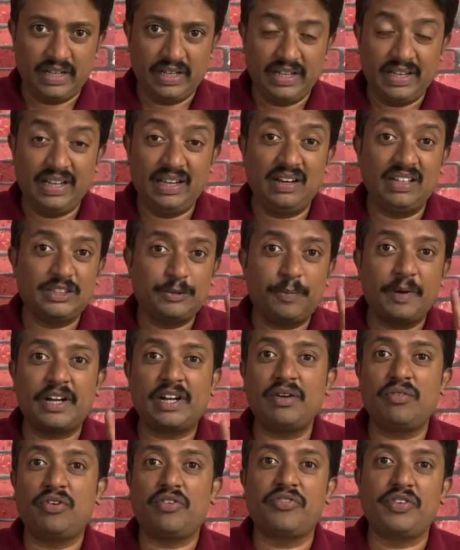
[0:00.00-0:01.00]

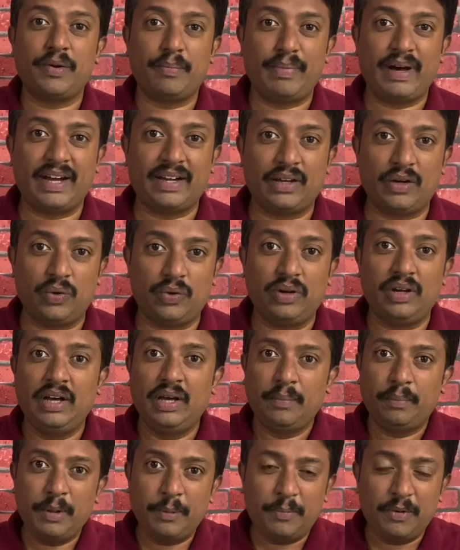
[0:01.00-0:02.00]
irrespective of your background.
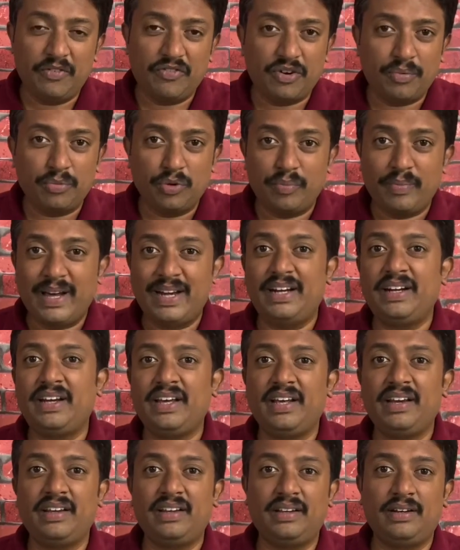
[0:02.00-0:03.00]
People from
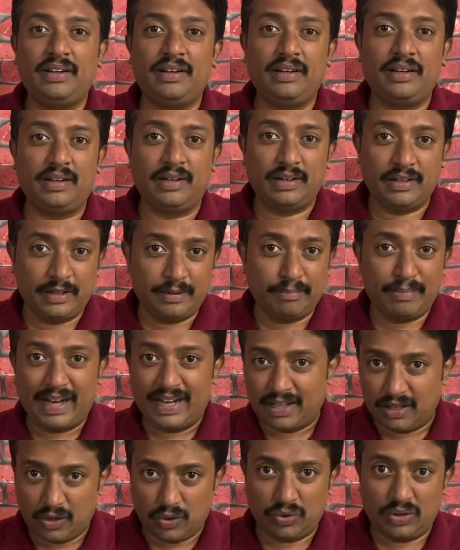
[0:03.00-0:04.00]
humanitarian
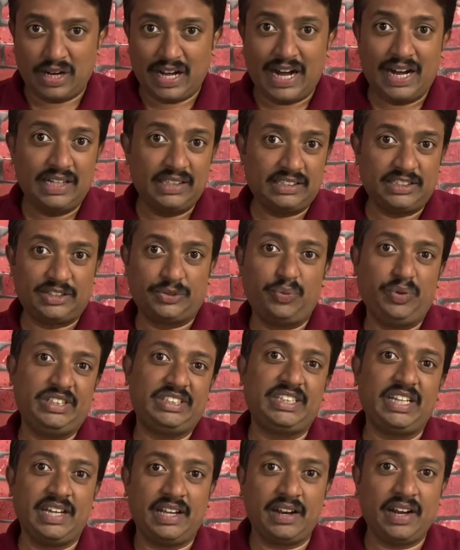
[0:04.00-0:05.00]
background, arts we
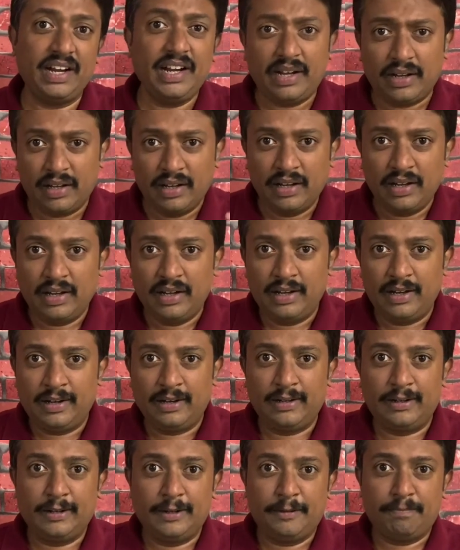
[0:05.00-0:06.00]
say, right?
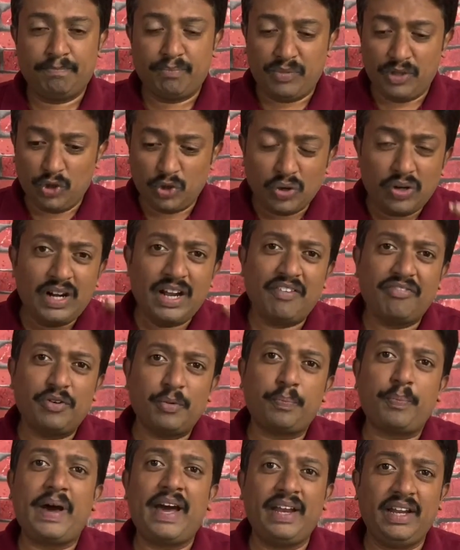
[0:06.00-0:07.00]
You don't have to
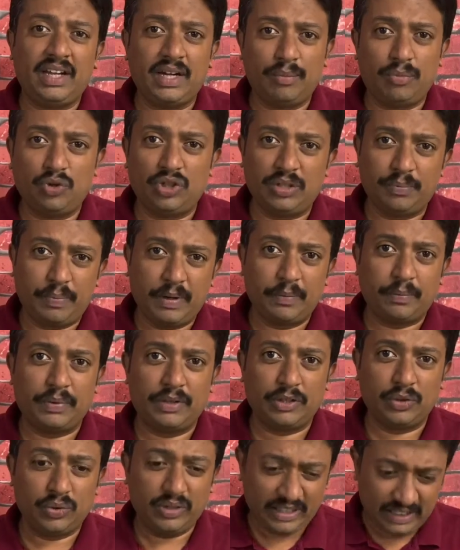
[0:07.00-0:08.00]
panic about the paper
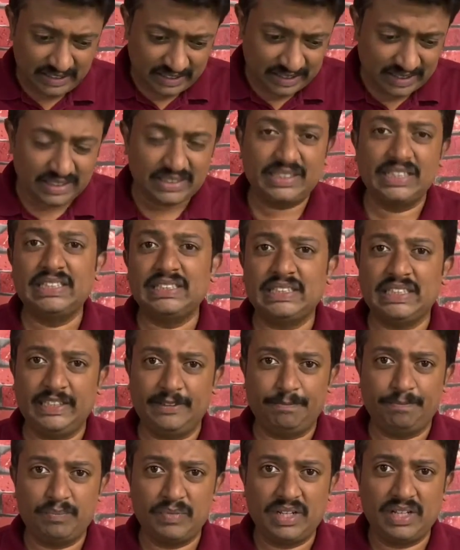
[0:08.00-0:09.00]
2. It's this
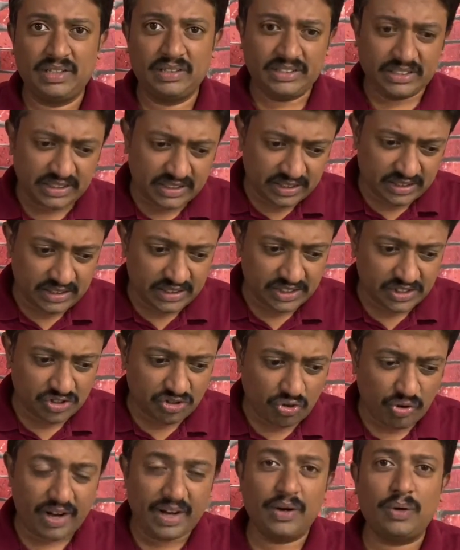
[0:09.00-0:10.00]
easy. Just
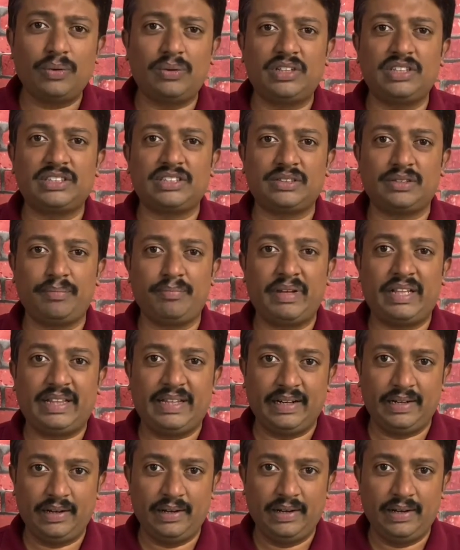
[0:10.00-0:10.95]
try out this method.